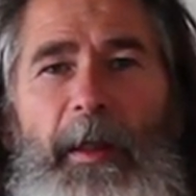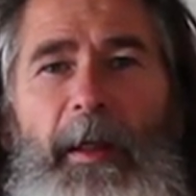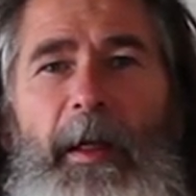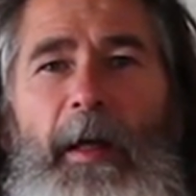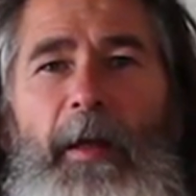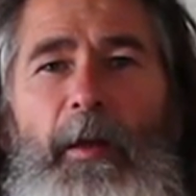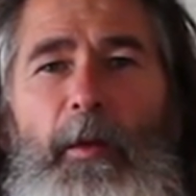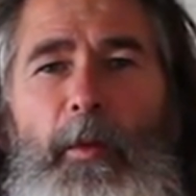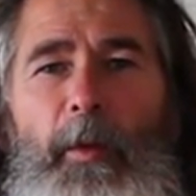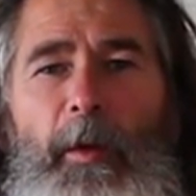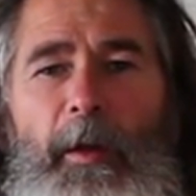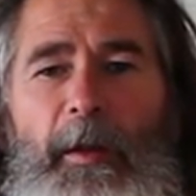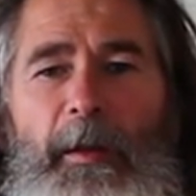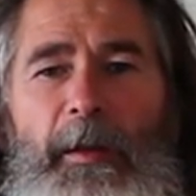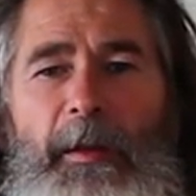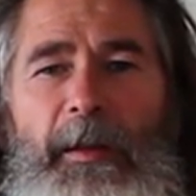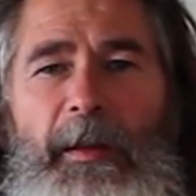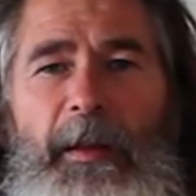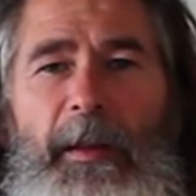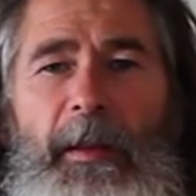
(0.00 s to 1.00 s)
In other
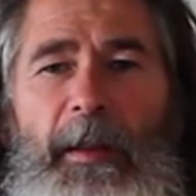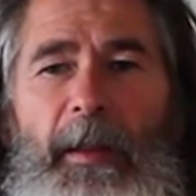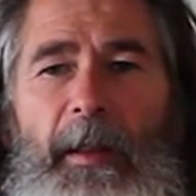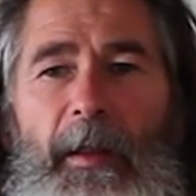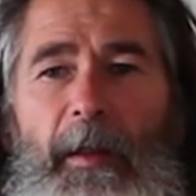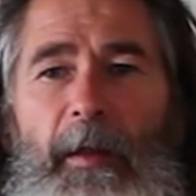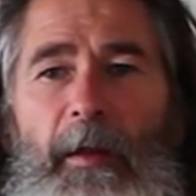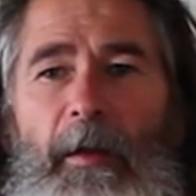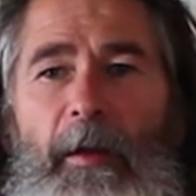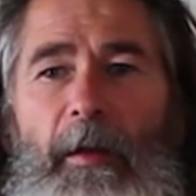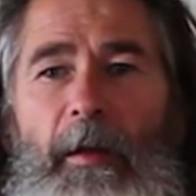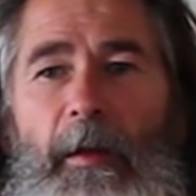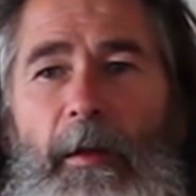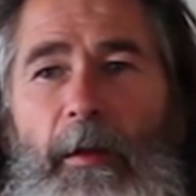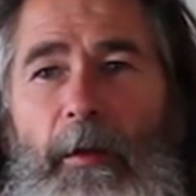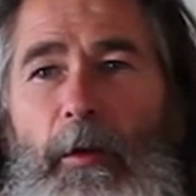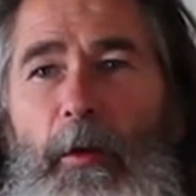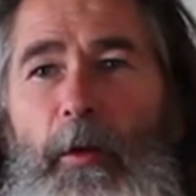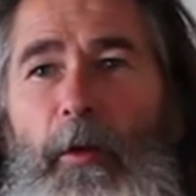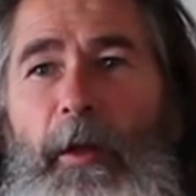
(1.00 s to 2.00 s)
words,
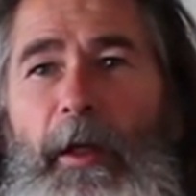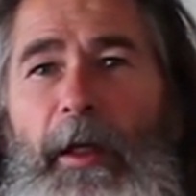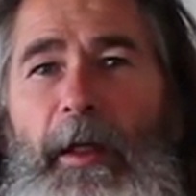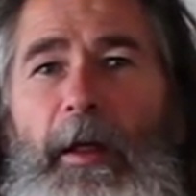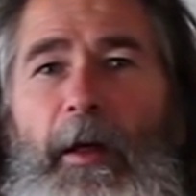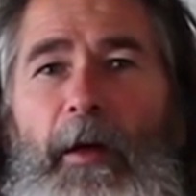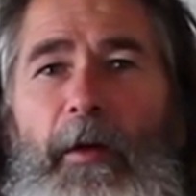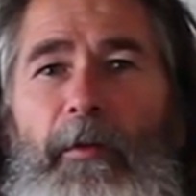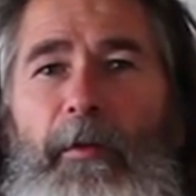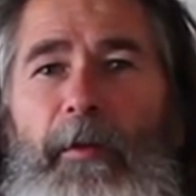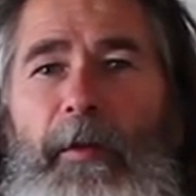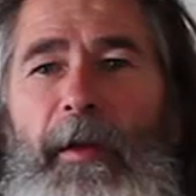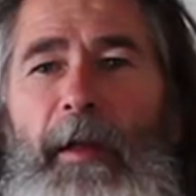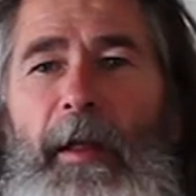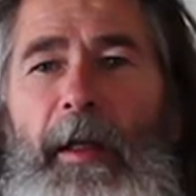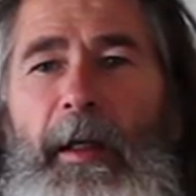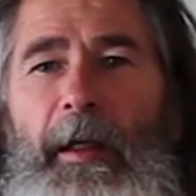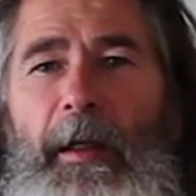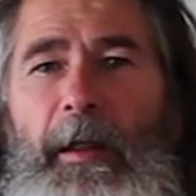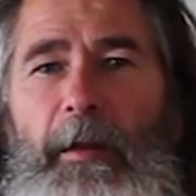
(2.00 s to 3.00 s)
looking over
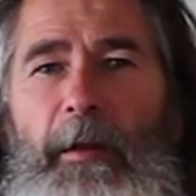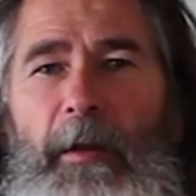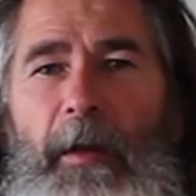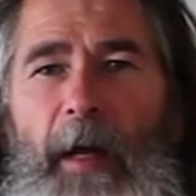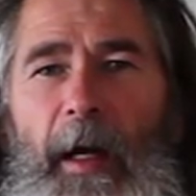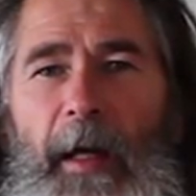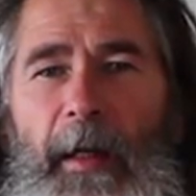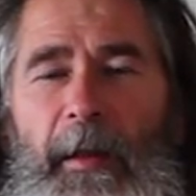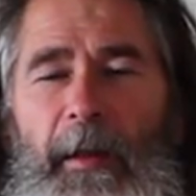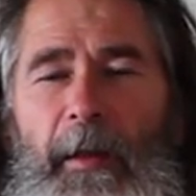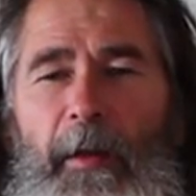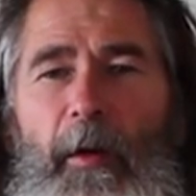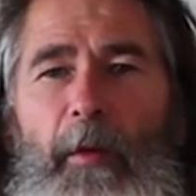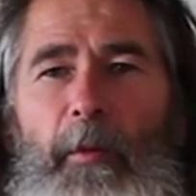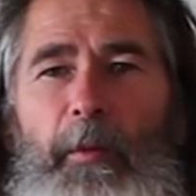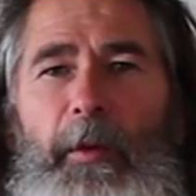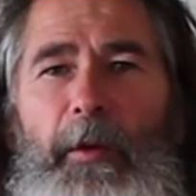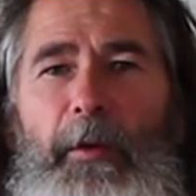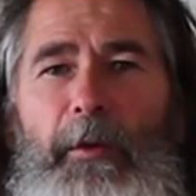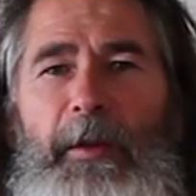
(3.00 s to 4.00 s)
there at the
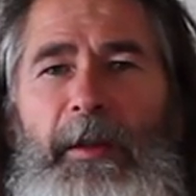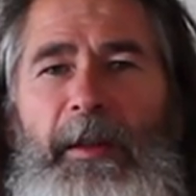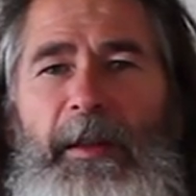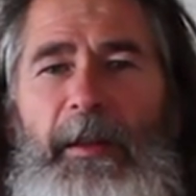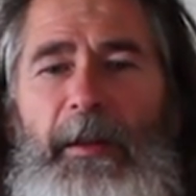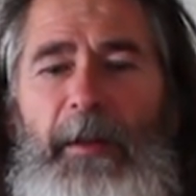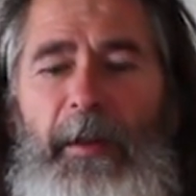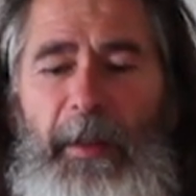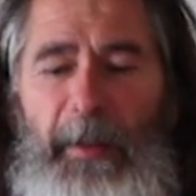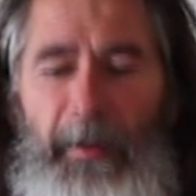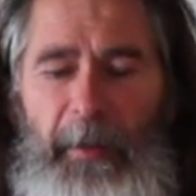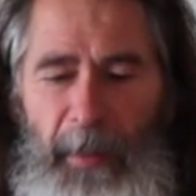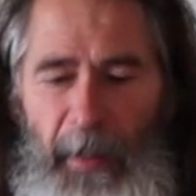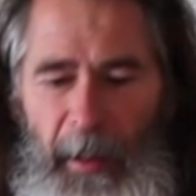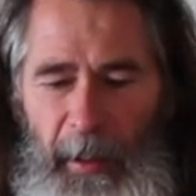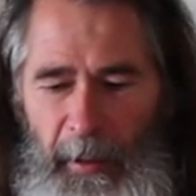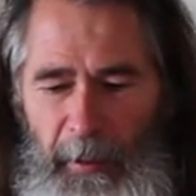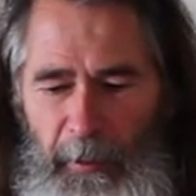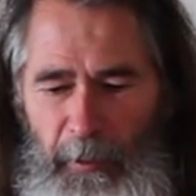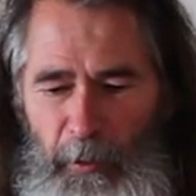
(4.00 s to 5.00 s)
computer screen
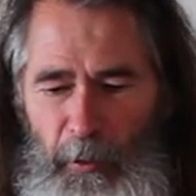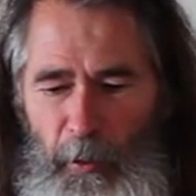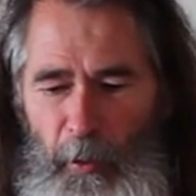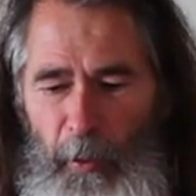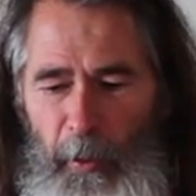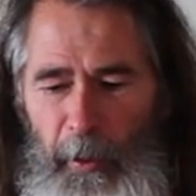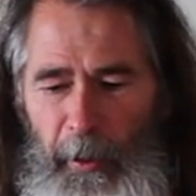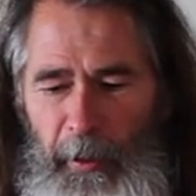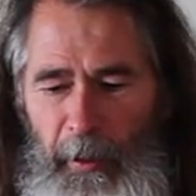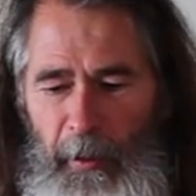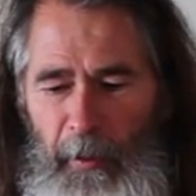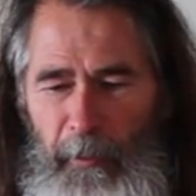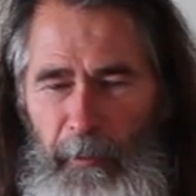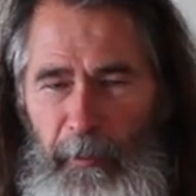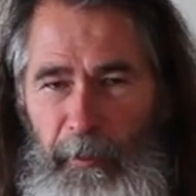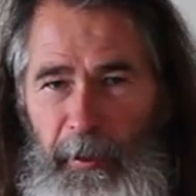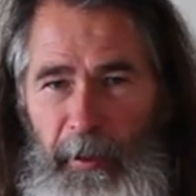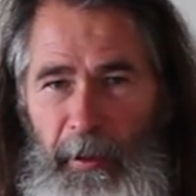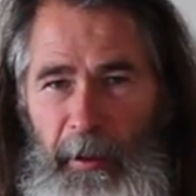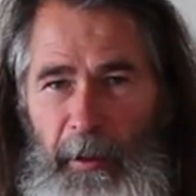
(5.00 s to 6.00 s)
and drawing
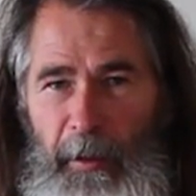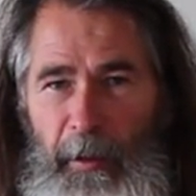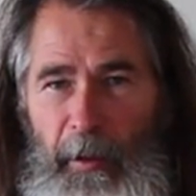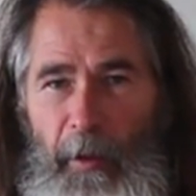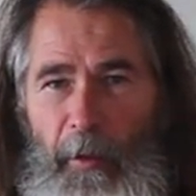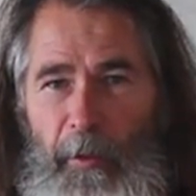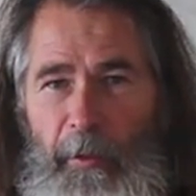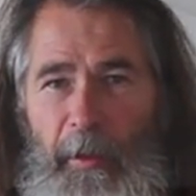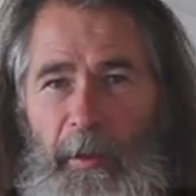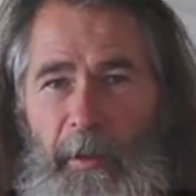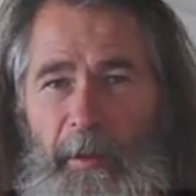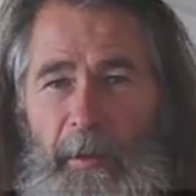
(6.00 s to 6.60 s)
over here on the